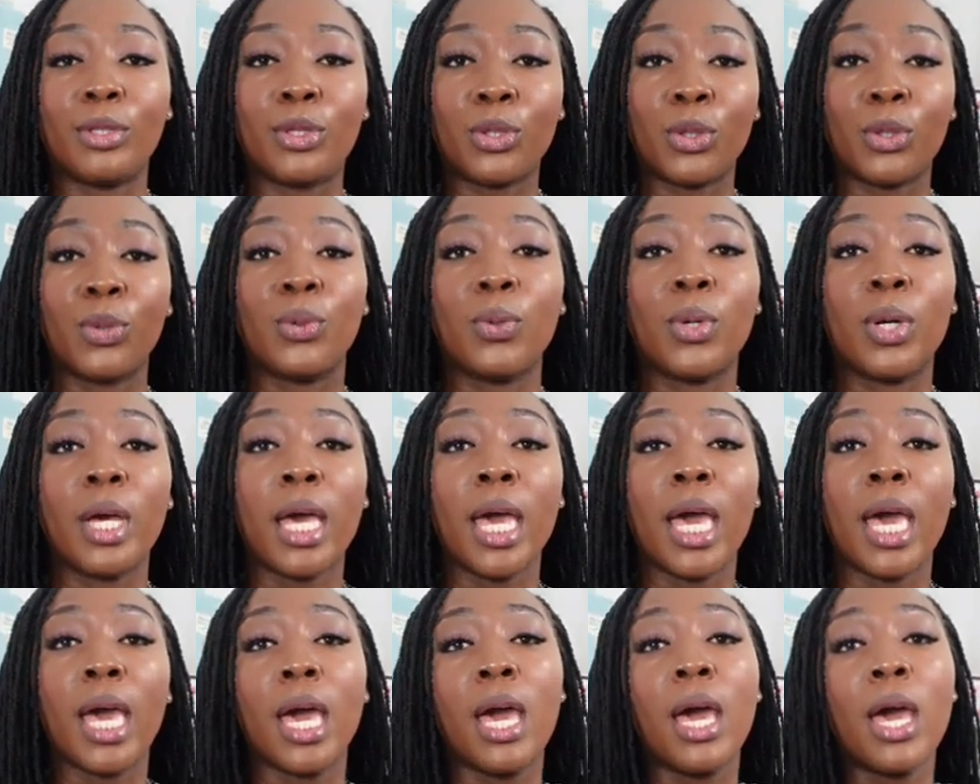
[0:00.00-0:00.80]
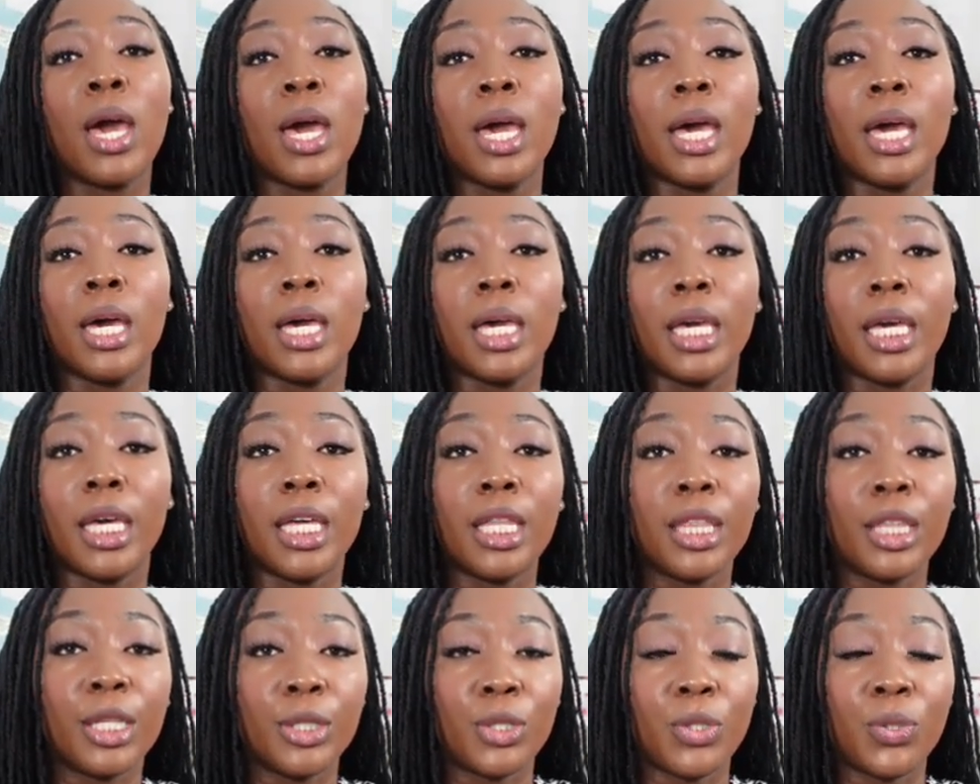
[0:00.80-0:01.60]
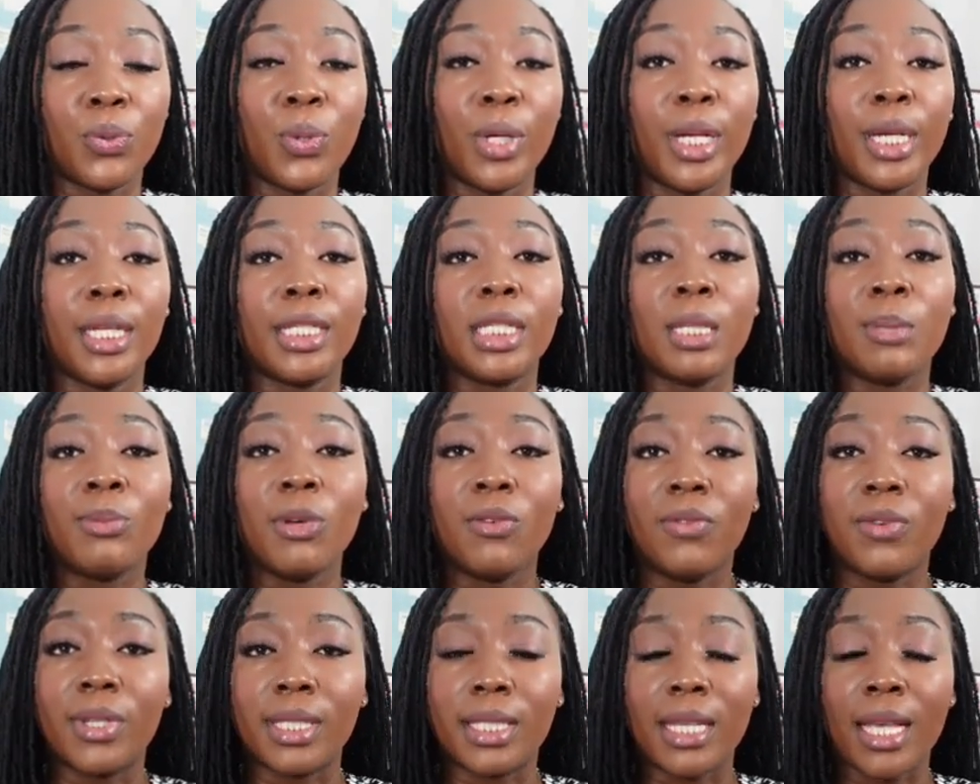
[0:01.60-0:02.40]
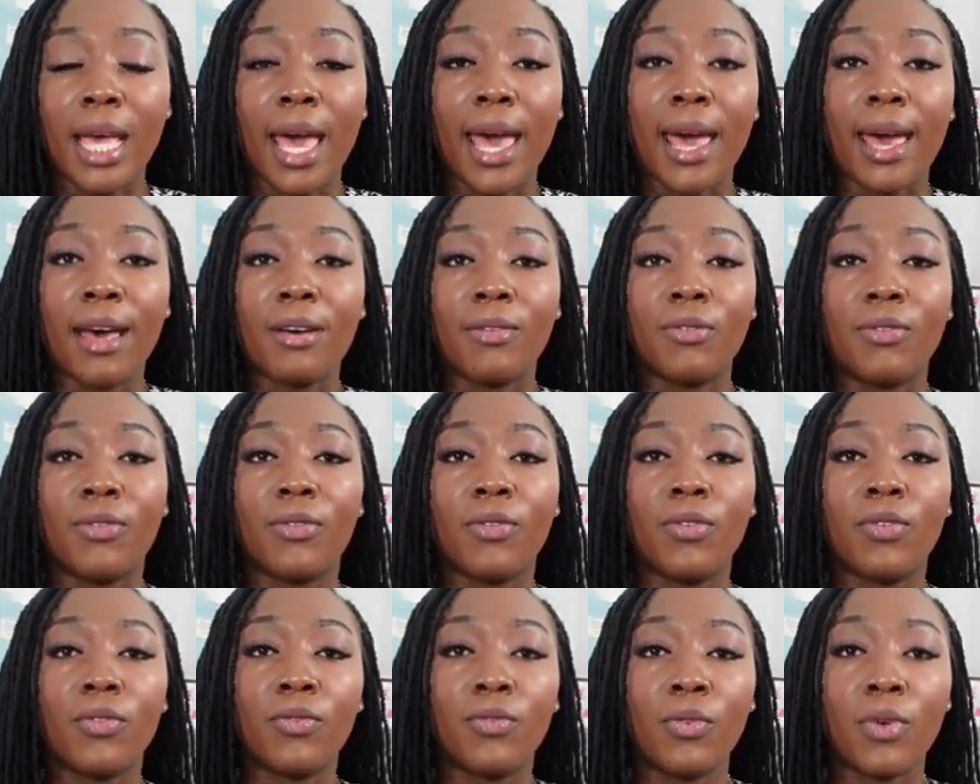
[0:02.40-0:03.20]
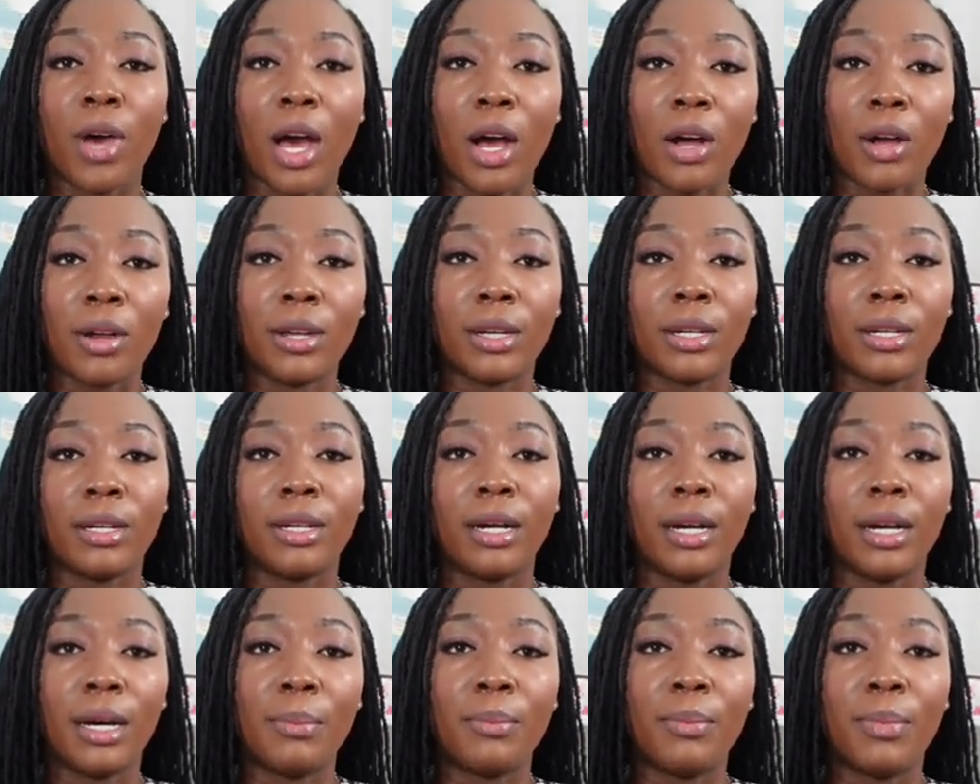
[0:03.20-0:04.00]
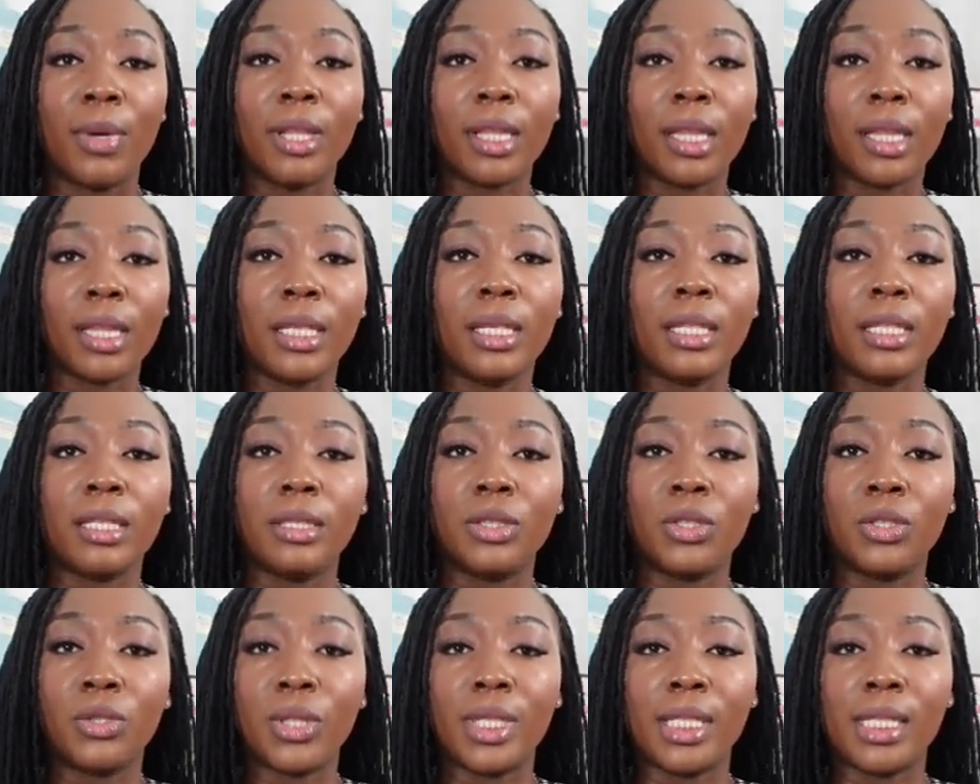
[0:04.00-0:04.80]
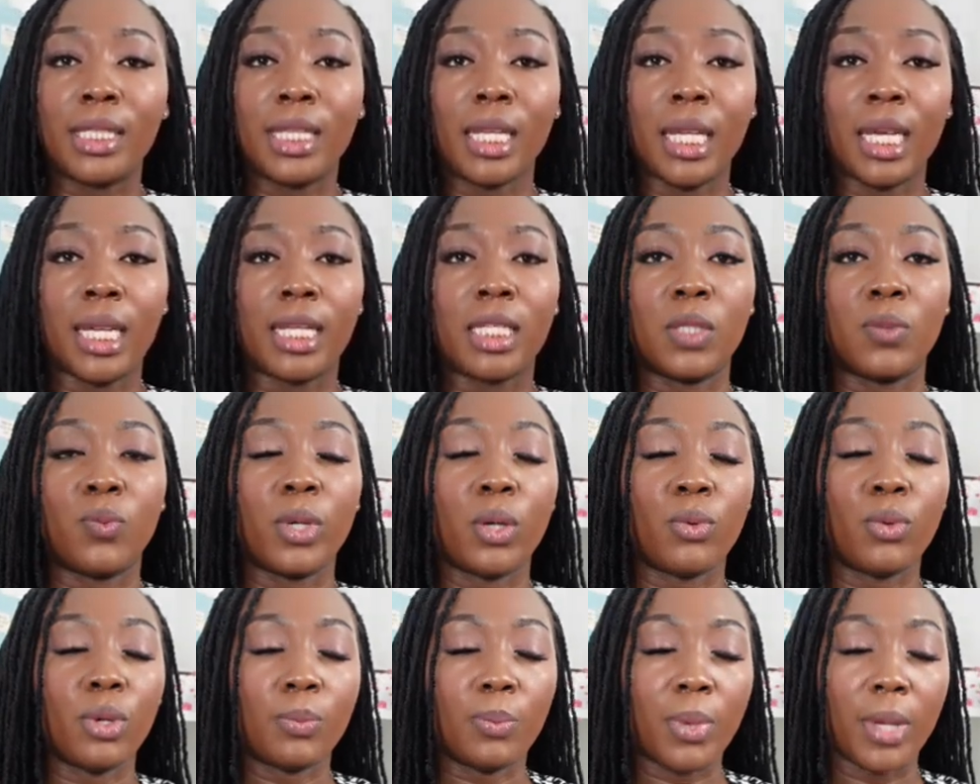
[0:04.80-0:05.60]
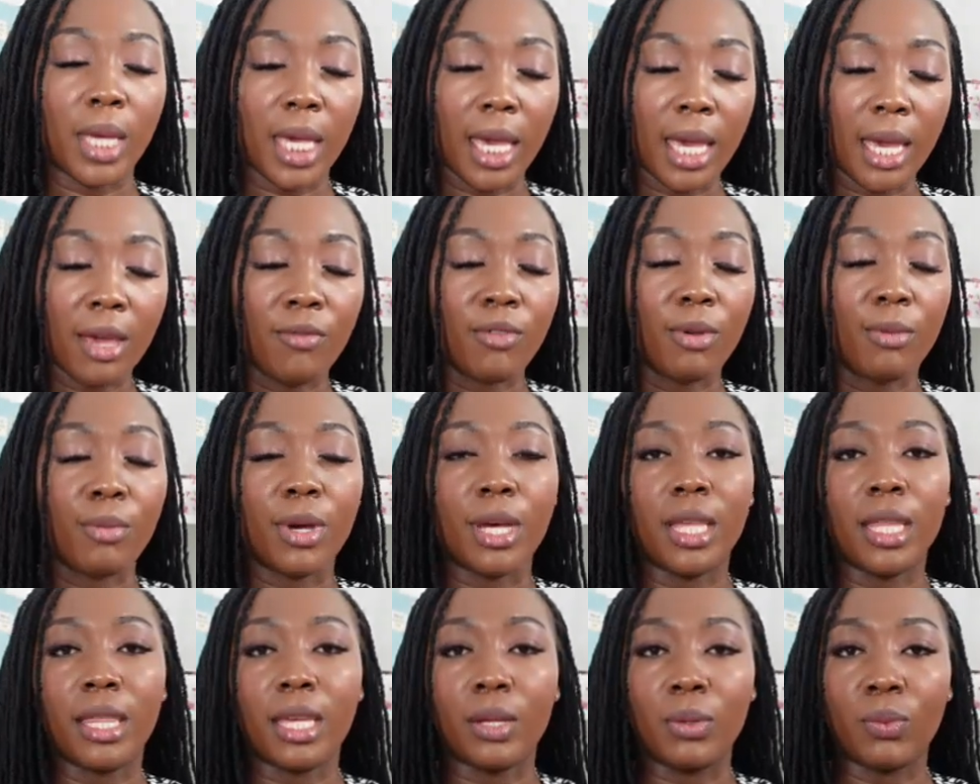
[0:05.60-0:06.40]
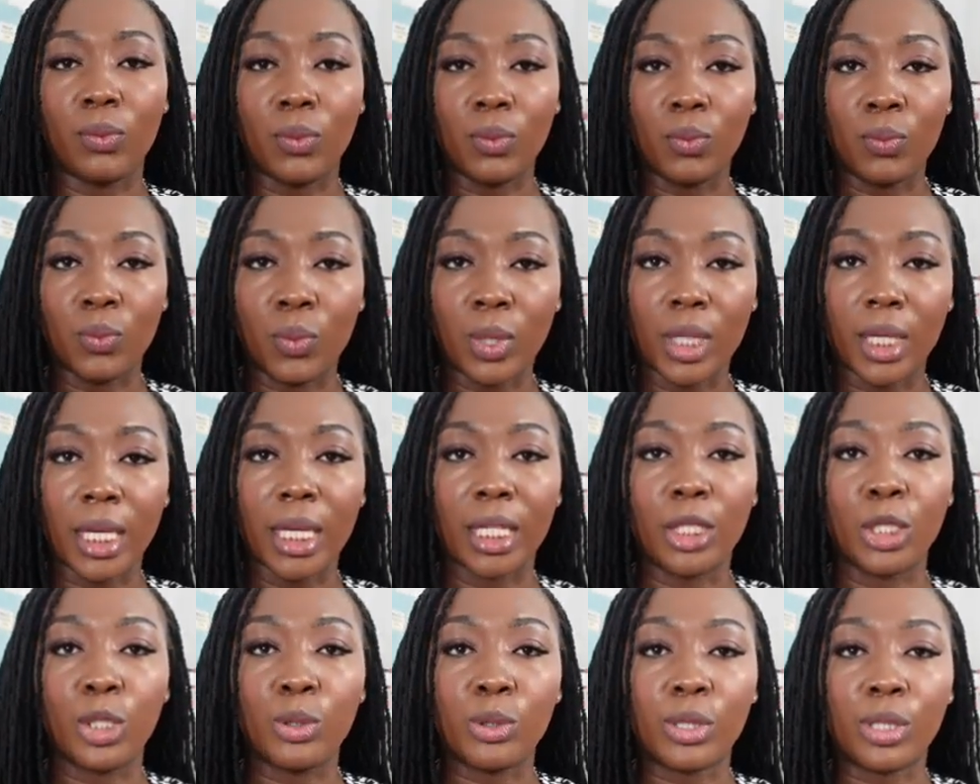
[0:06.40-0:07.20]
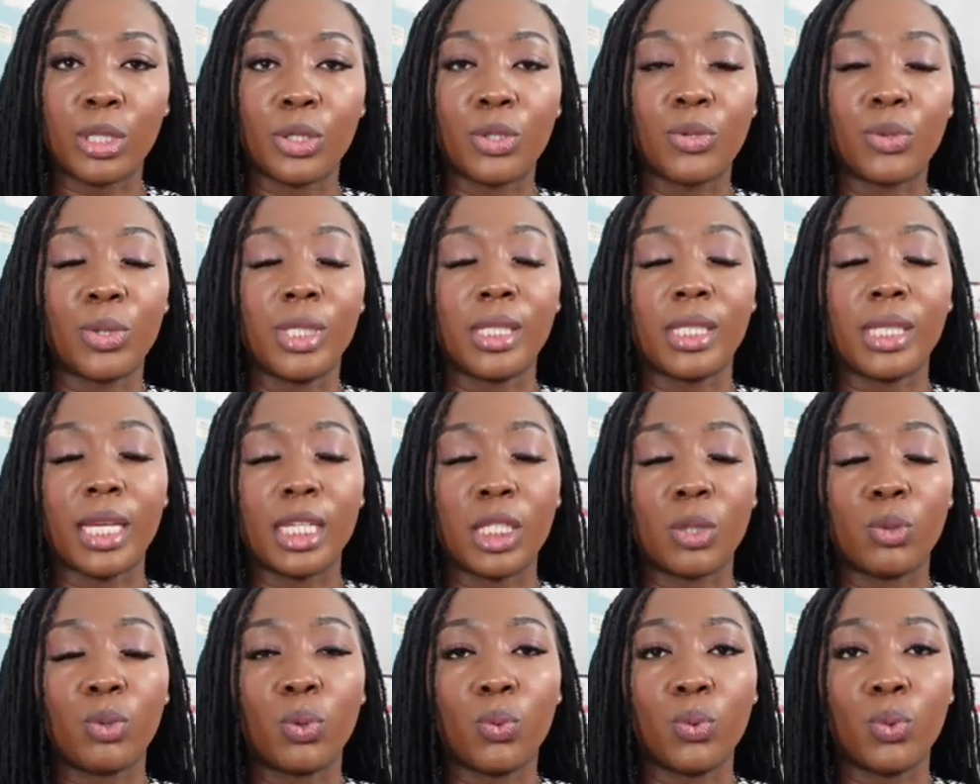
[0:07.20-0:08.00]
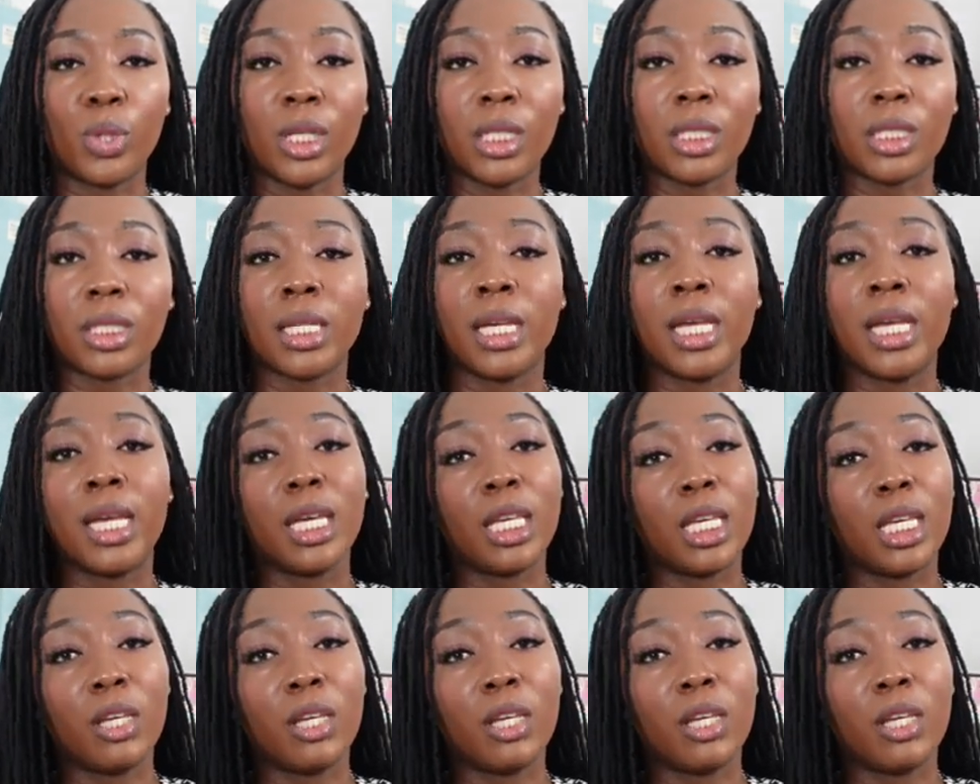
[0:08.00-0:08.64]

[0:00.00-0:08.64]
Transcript: So in the train, some of us have our um, monthly train tickets where we pay every month and we can use the trains as we wish.